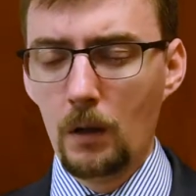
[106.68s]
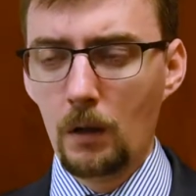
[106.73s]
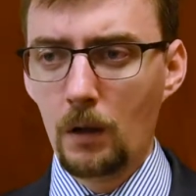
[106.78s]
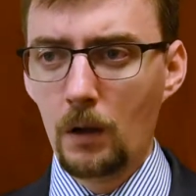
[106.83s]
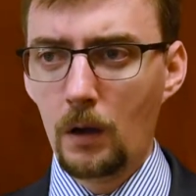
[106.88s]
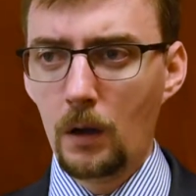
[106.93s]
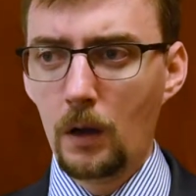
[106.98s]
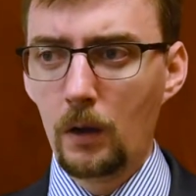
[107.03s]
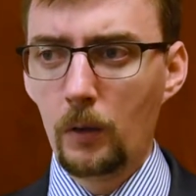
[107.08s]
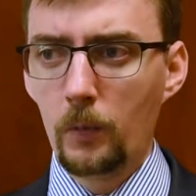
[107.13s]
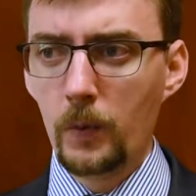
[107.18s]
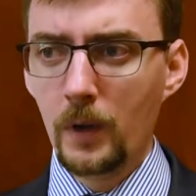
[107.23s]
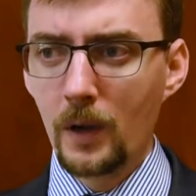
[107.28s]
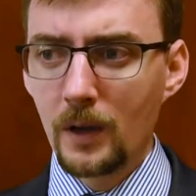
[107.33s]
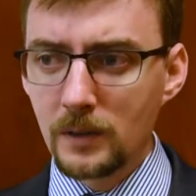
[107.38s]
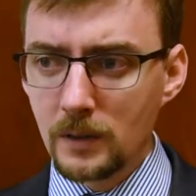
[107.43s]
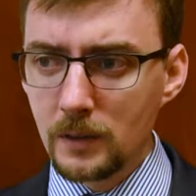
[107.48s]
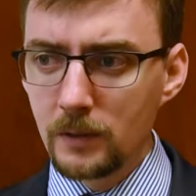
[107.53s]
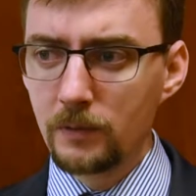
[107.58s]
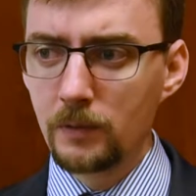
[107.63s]
We
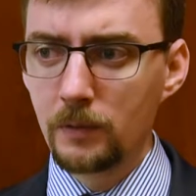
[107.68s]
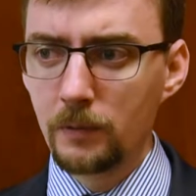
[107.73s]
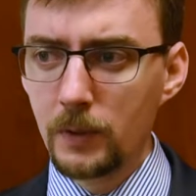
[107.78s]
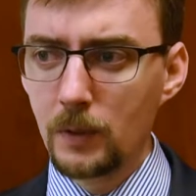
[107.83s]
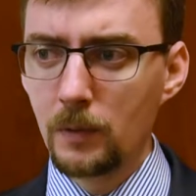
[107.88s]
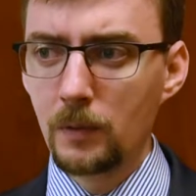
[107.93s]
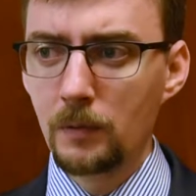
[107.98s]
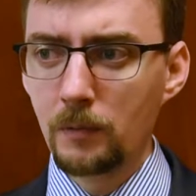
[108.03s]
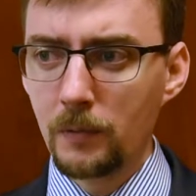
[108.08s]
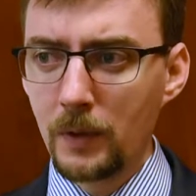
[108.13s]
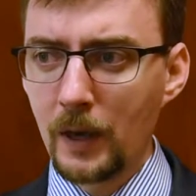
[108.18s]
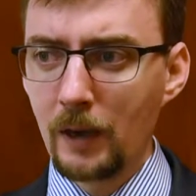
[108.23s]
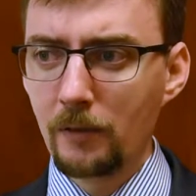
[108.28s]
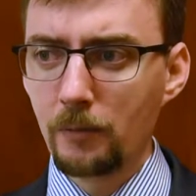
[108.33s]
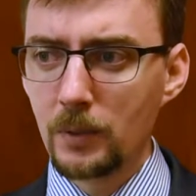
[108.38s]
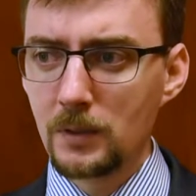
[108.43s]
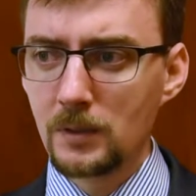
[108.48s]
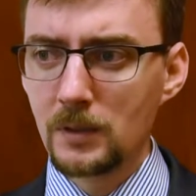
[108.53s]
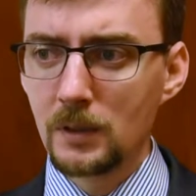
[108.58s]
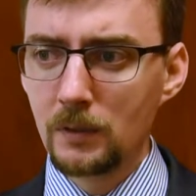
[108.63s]

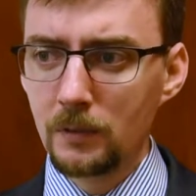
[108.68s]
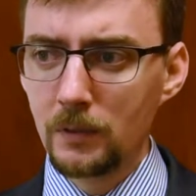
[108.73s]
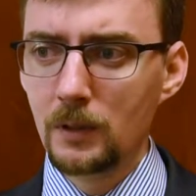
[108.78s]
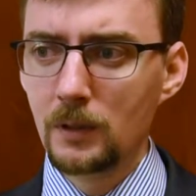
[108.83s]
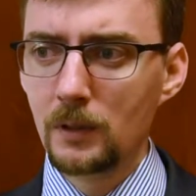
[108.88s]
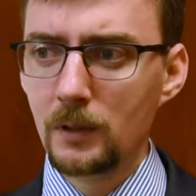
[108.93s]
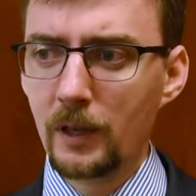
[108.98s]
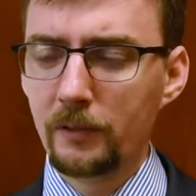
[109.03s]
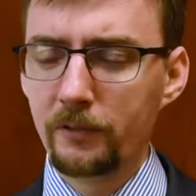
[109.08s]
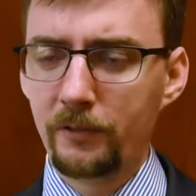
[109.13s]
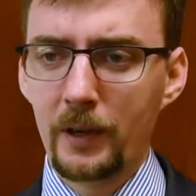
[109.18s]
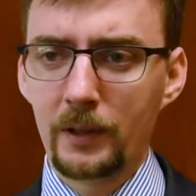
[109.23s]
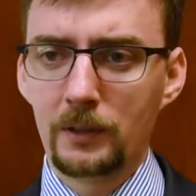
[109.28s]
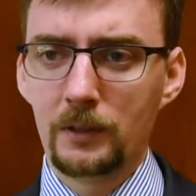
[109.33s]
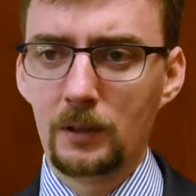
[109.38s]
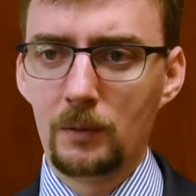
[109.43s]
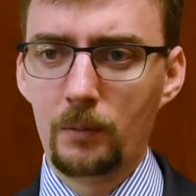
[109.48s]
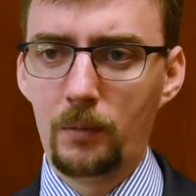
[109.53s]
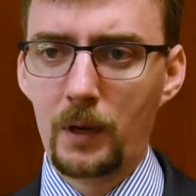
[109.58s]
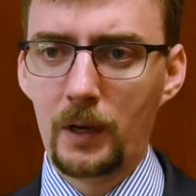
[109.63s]
have been severely
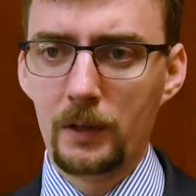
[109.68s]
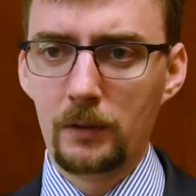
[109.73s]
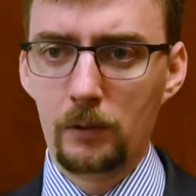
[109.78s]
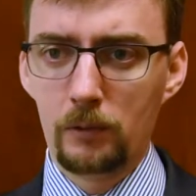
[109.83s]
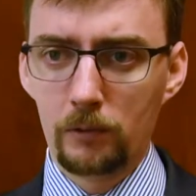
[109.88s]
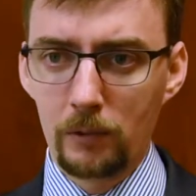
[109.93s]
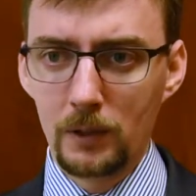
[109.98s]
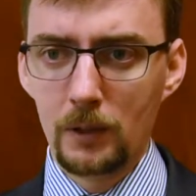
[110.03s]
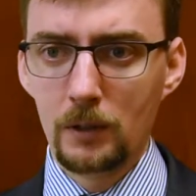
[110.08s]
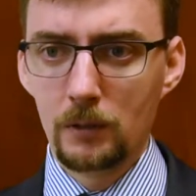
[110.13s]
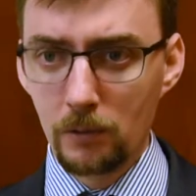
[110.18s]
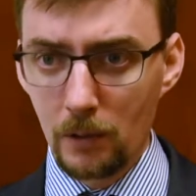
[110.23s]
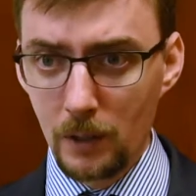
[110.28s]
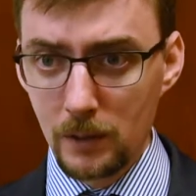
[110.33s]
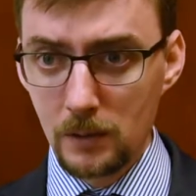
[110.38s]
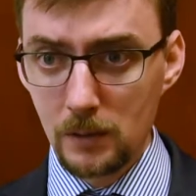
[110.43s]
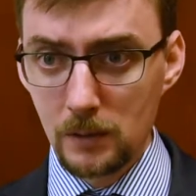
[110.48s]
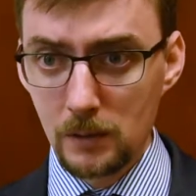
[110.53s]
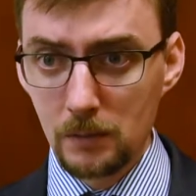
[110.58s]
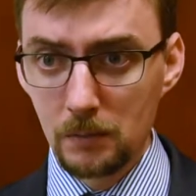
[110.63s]
affected by the Ukrainian
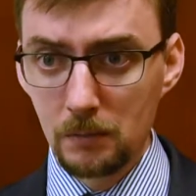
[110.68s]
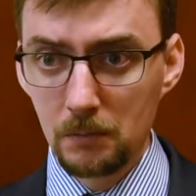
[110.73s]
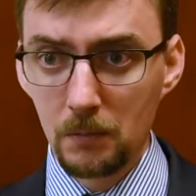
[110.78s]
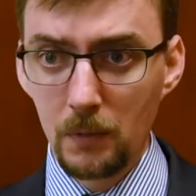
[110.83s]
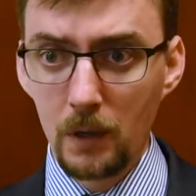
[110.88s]
crisis,